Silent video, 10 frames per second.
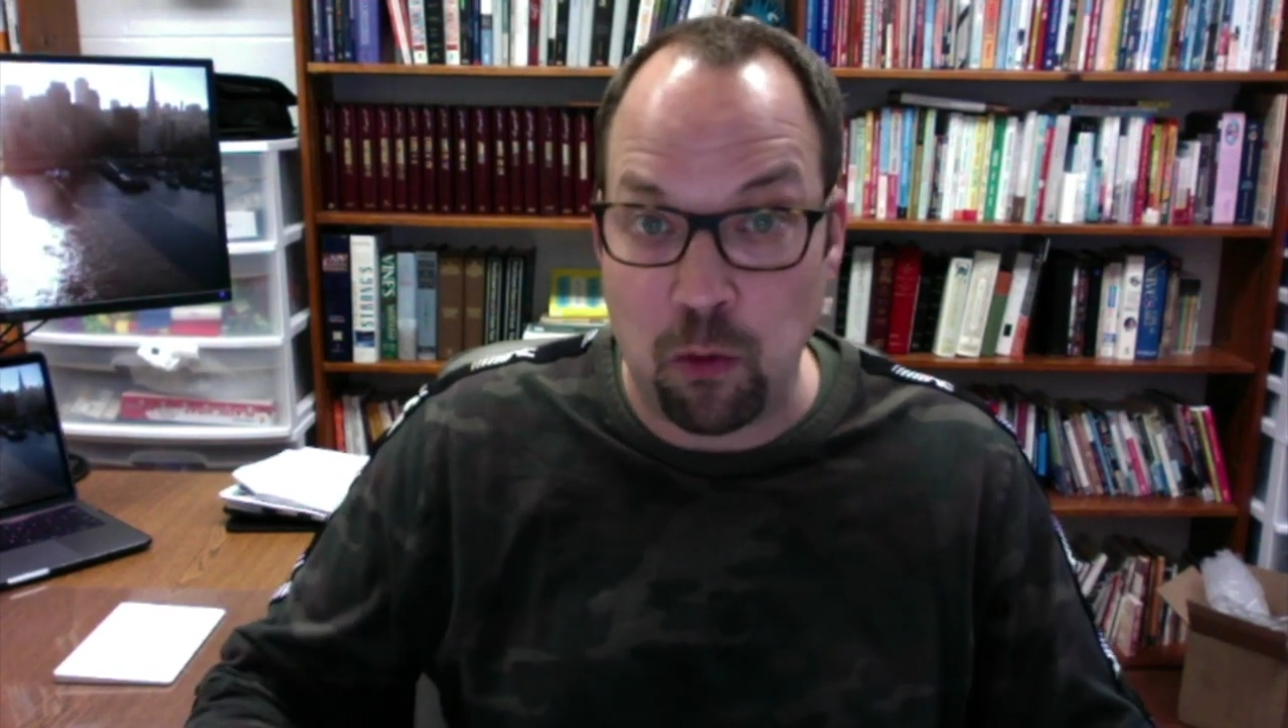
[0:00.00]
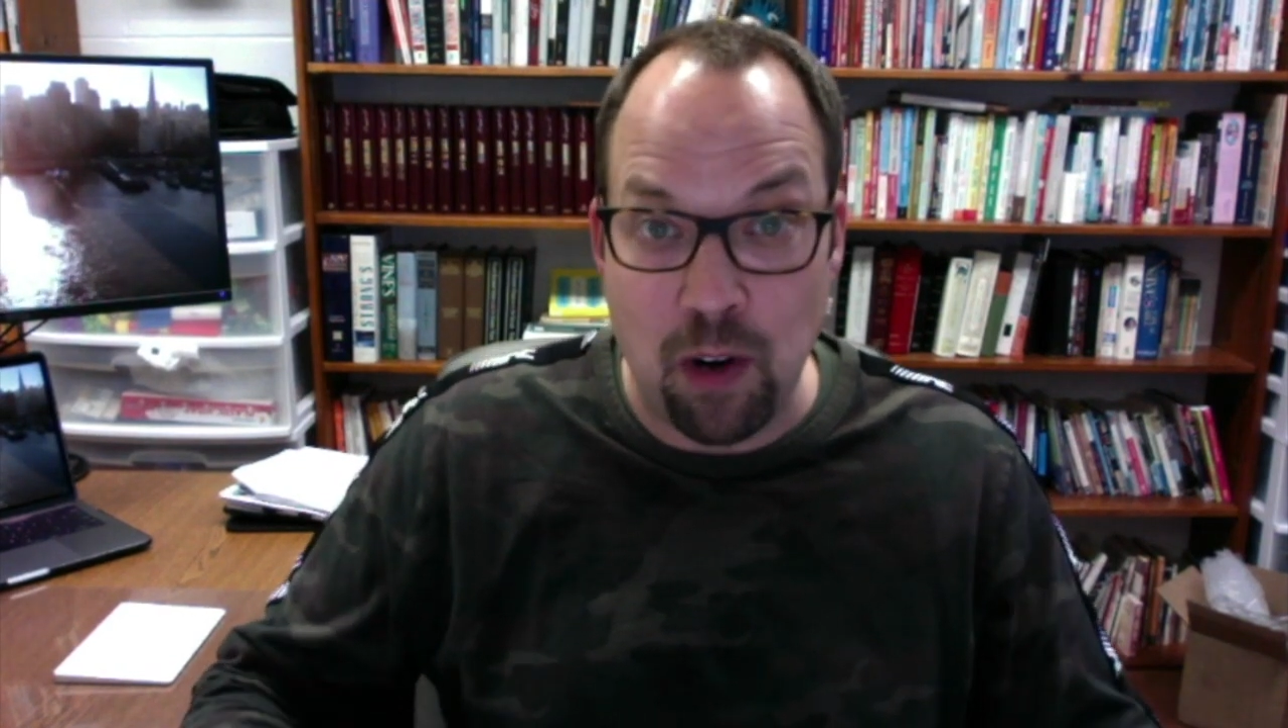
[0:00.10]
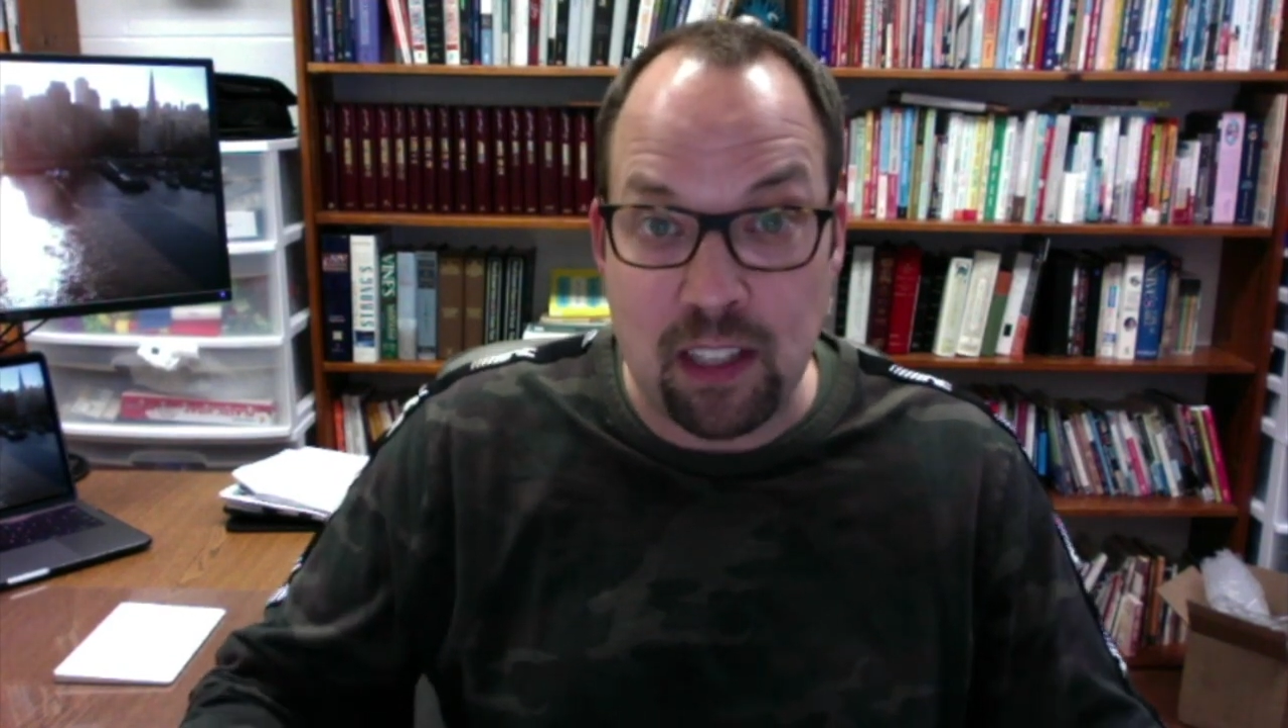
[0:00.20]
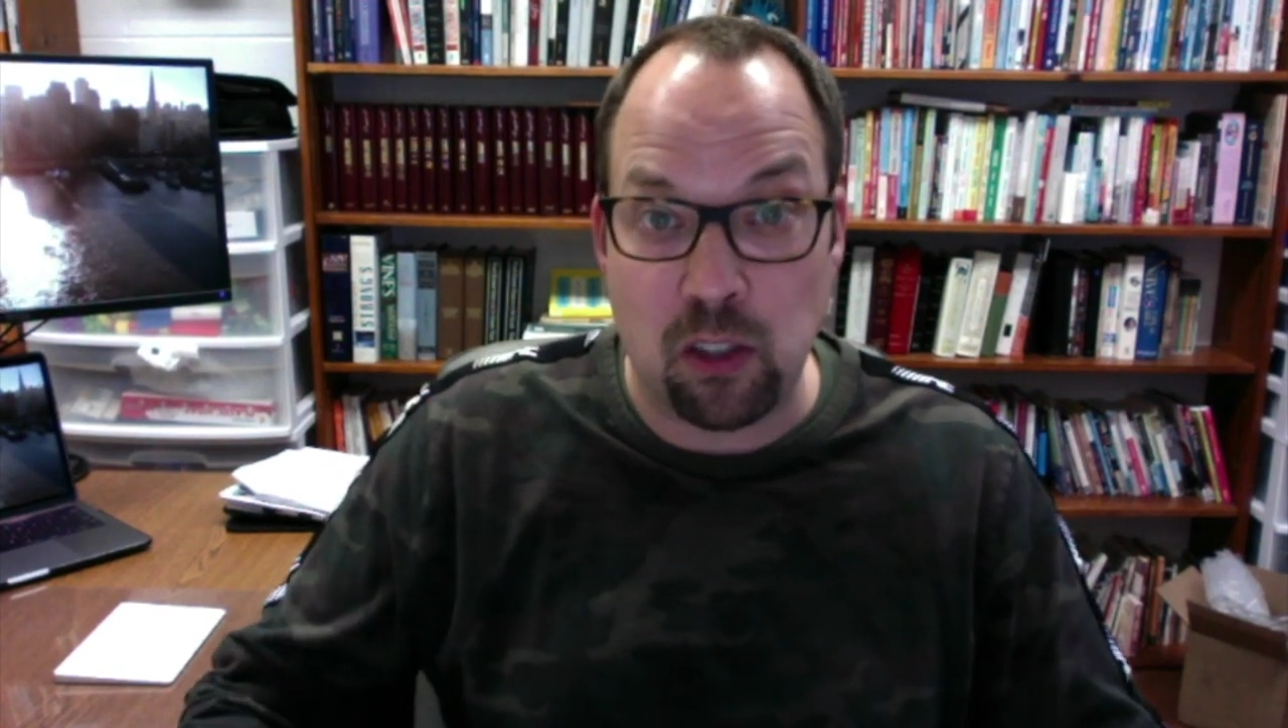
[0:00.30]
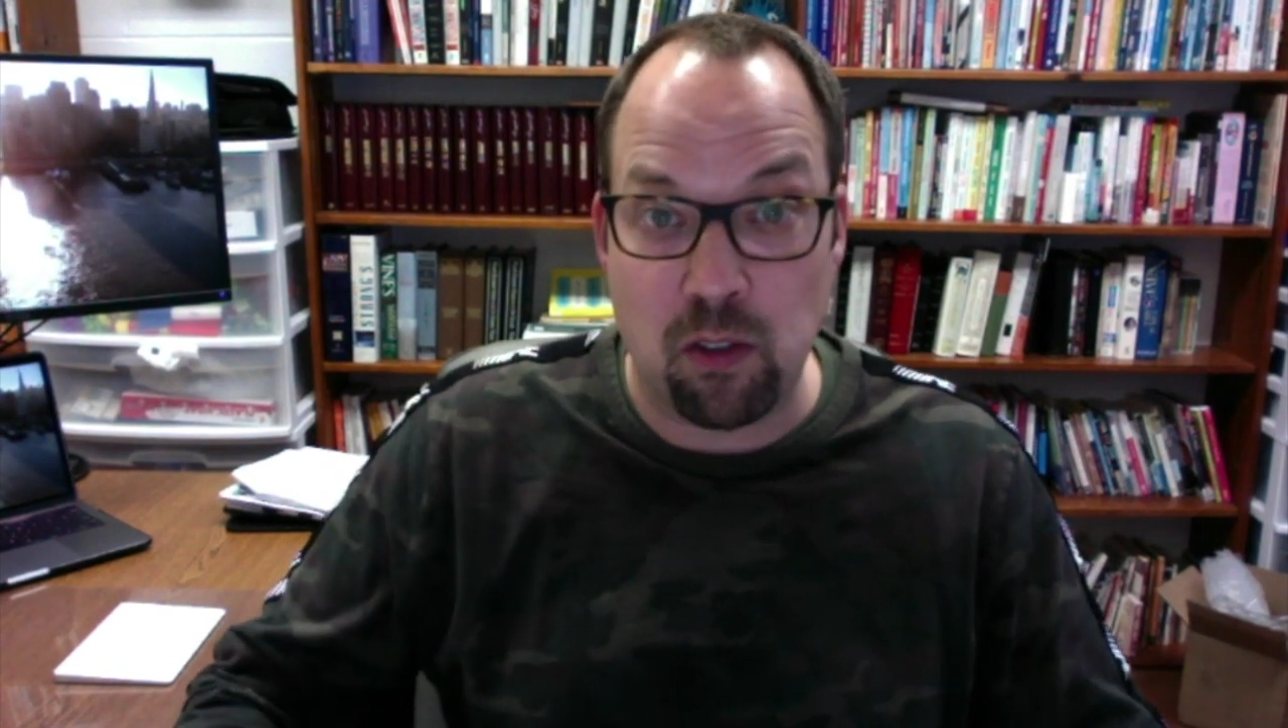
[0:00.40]

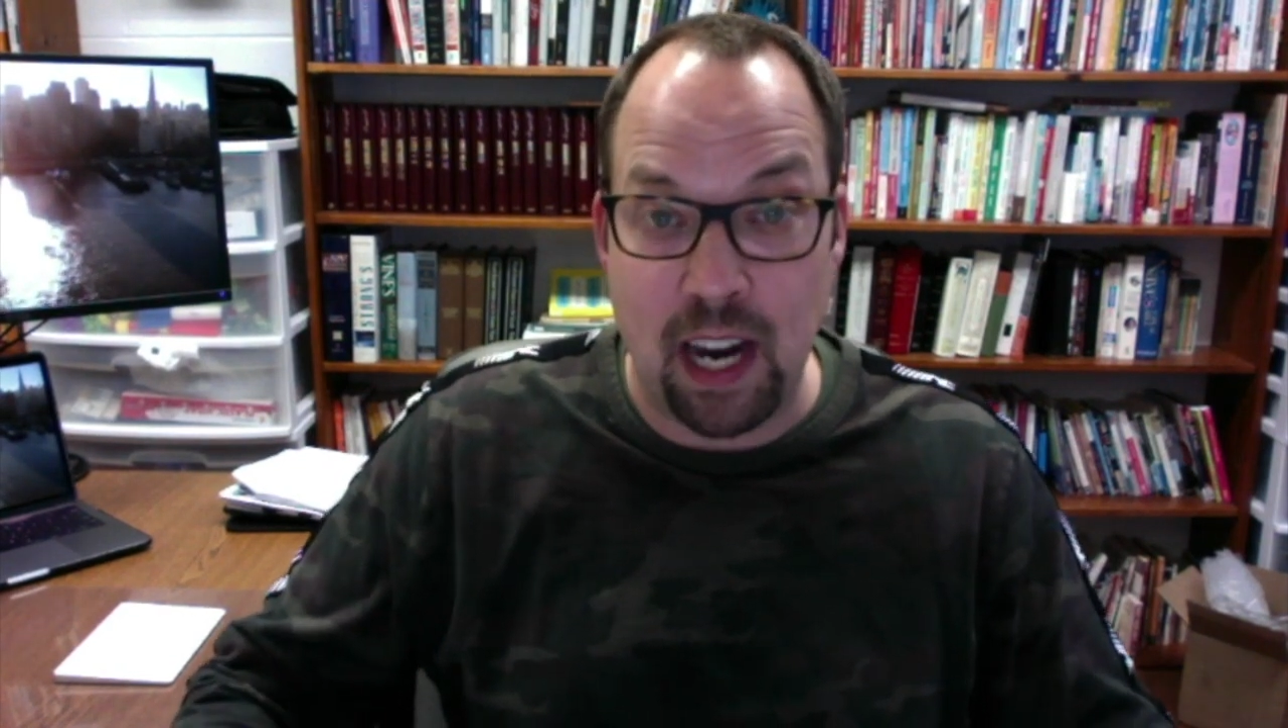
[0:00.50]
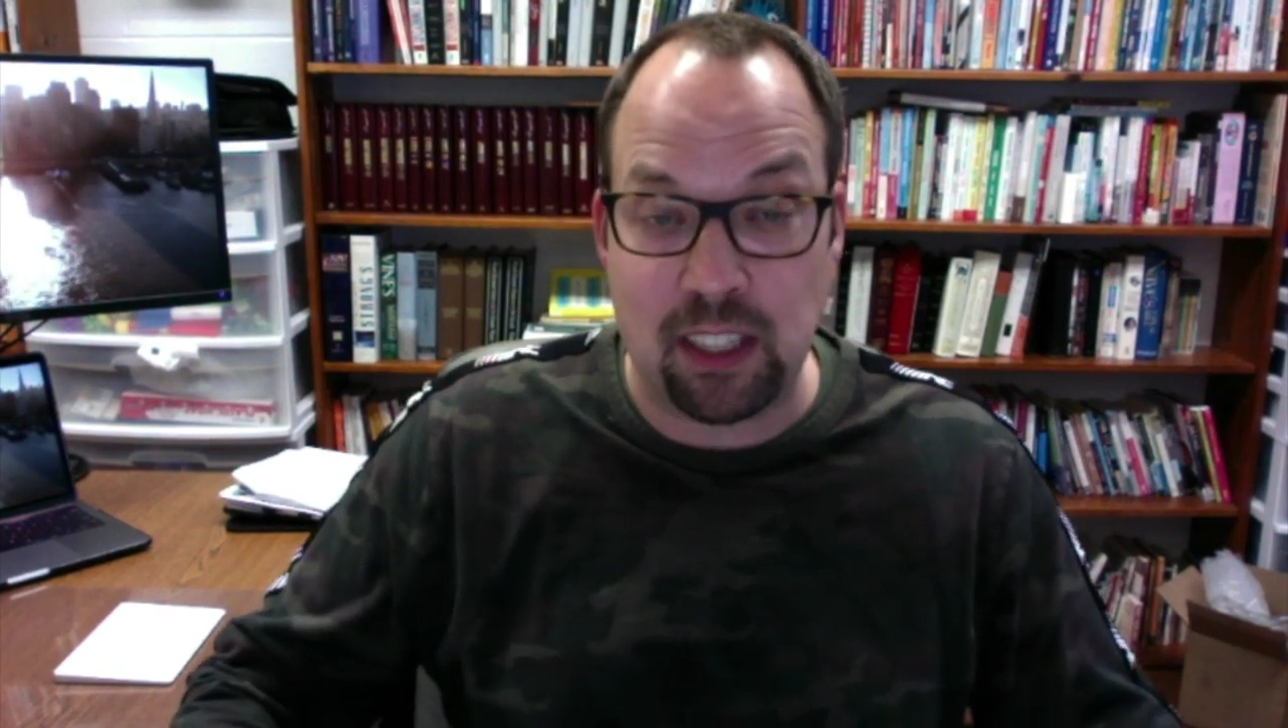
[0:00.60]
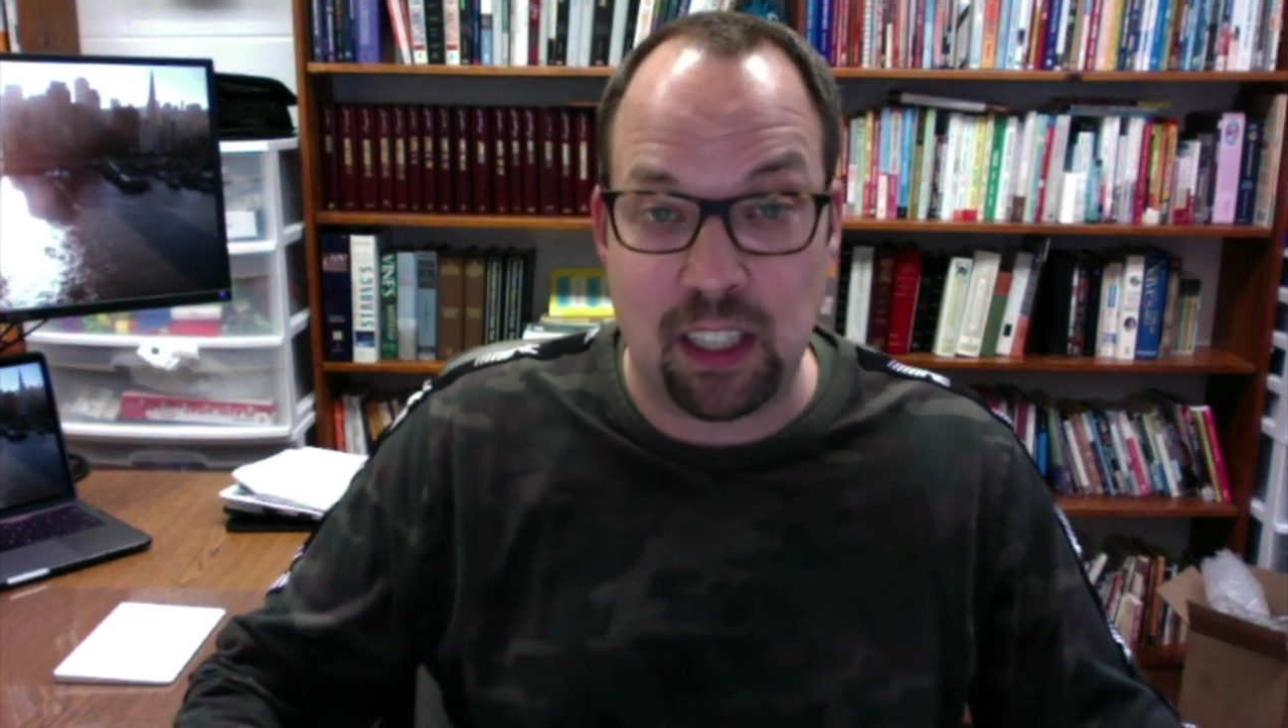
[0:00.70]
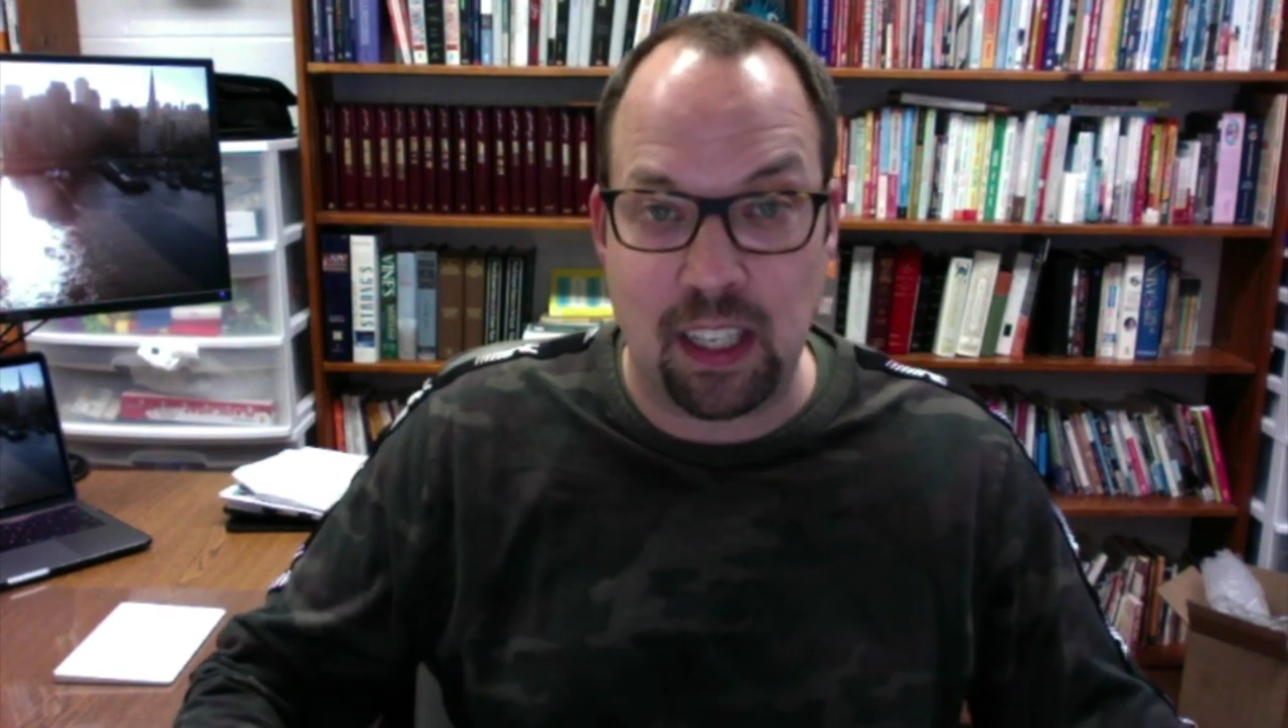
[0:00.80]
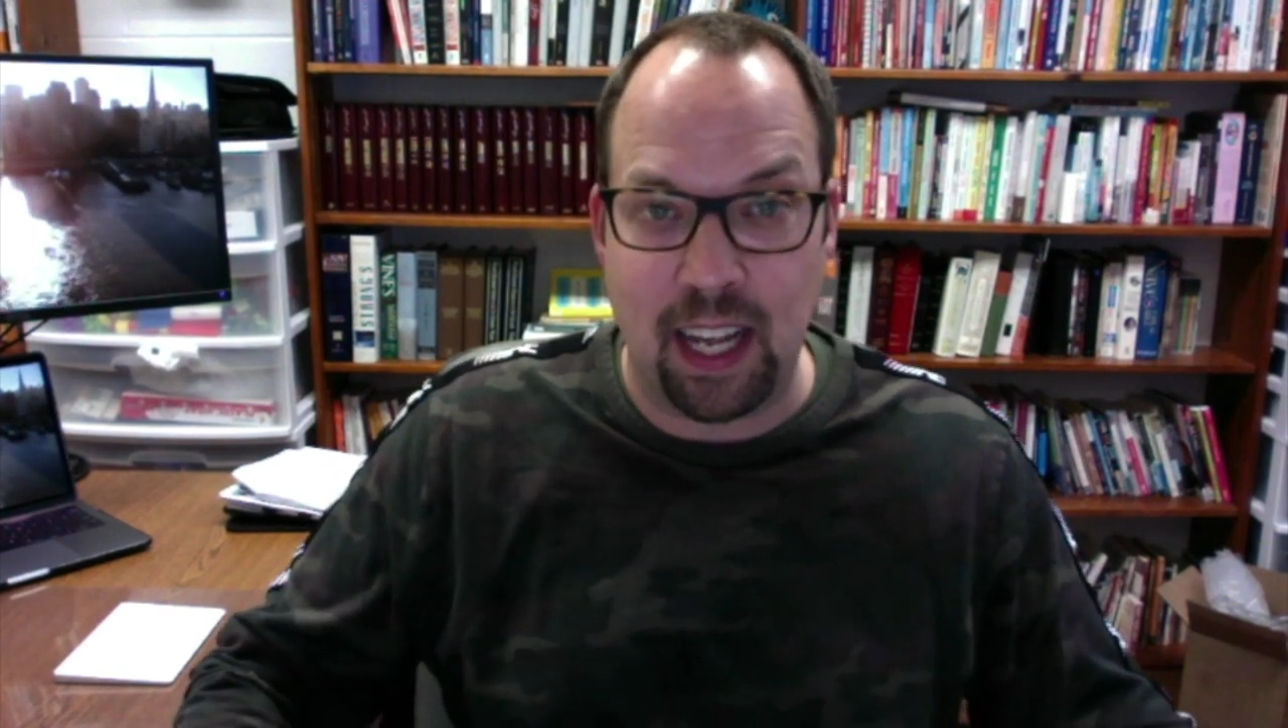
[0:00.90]
resurrection,